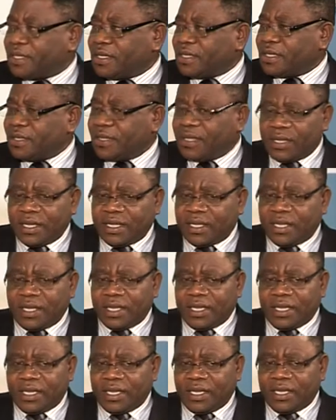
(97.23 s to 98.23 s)

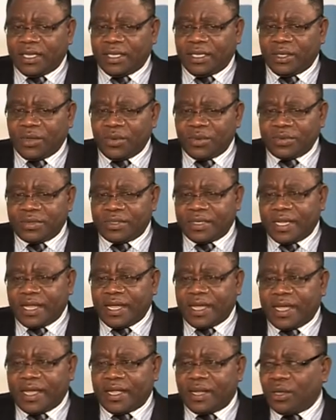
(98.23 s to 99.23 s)
He don't
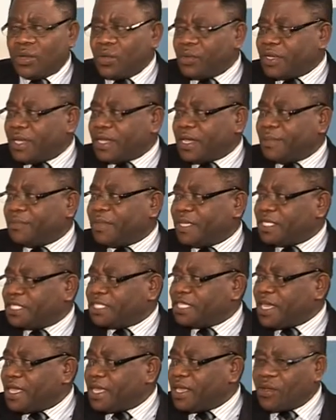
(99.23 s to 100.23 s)
look a bit shaky